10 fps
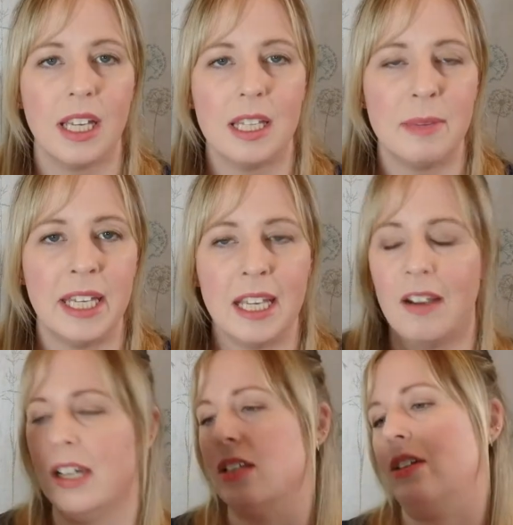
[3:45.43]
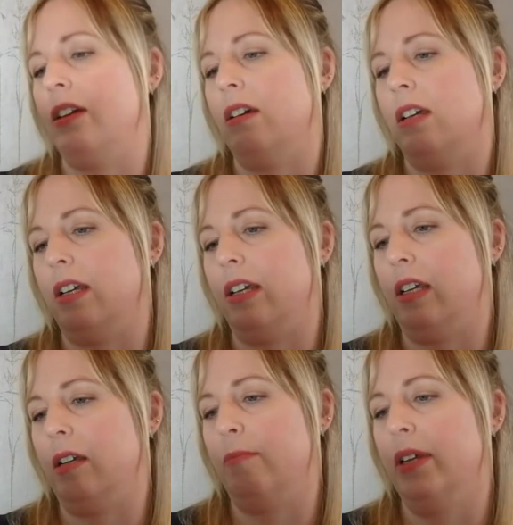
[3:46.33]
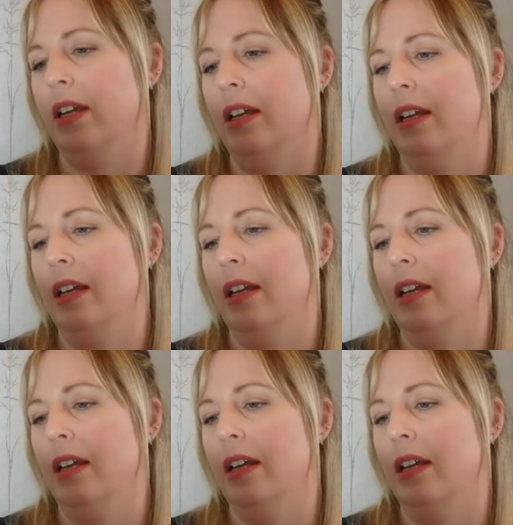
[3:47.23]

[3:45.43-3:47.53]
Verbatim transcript: And the main character, um,